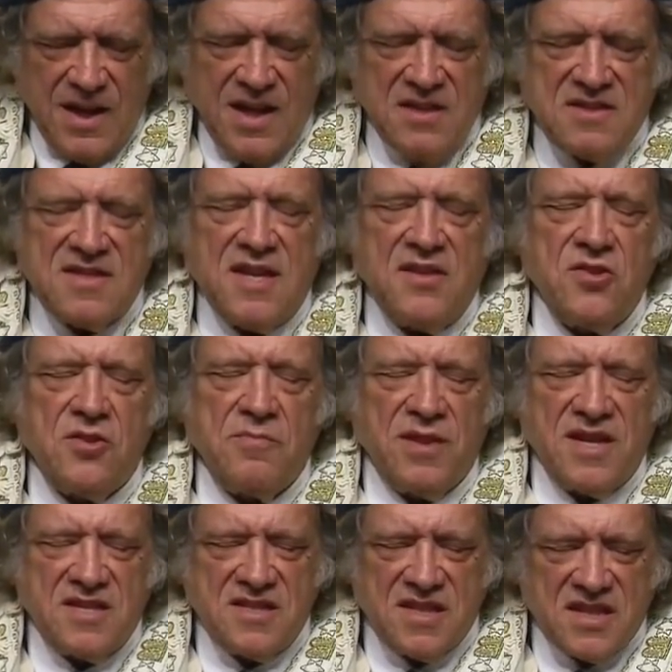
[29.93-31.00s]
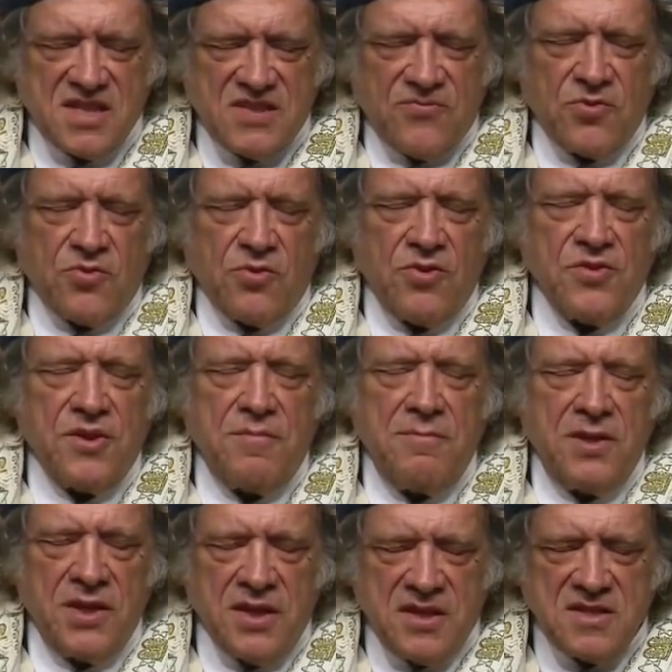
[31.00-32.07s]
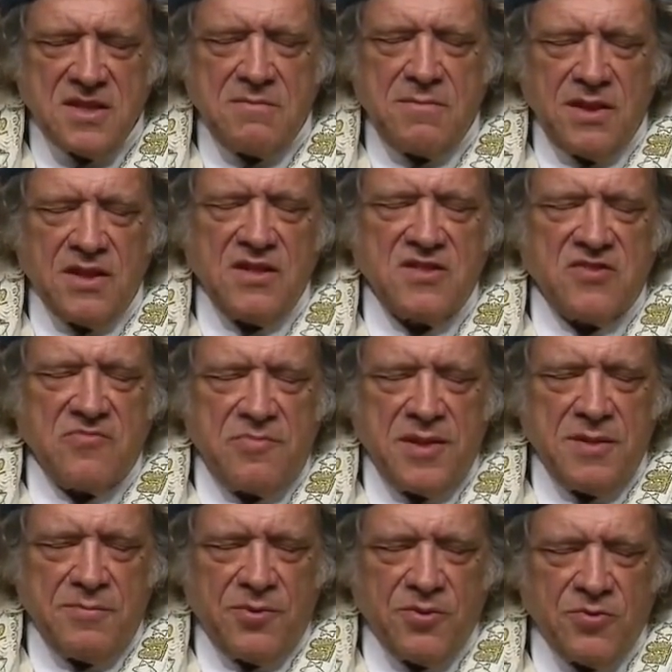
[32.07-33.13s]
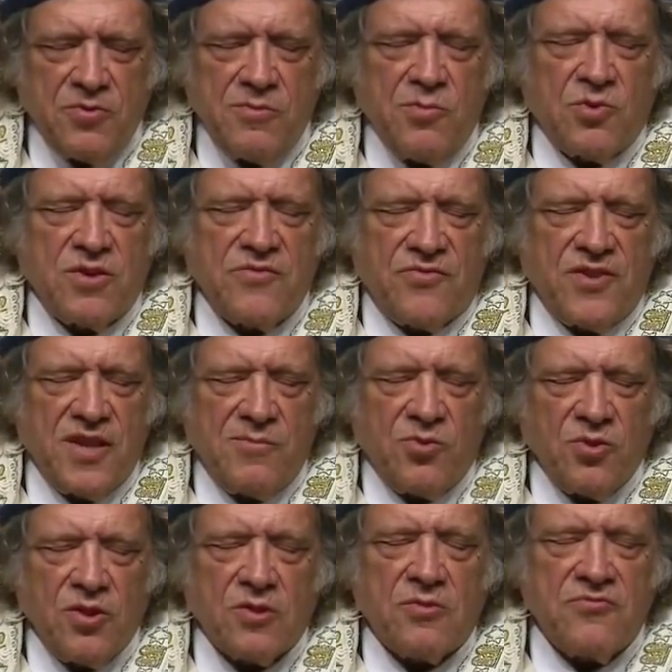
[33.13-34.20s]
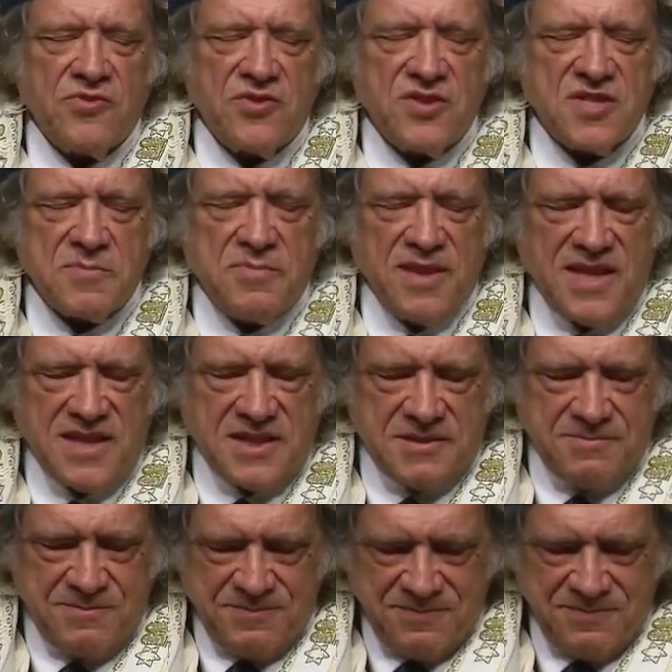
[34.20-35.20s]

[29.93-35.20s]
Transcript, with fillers: and send your blessings for all the millions and millions of people who mourn for him all over this planet.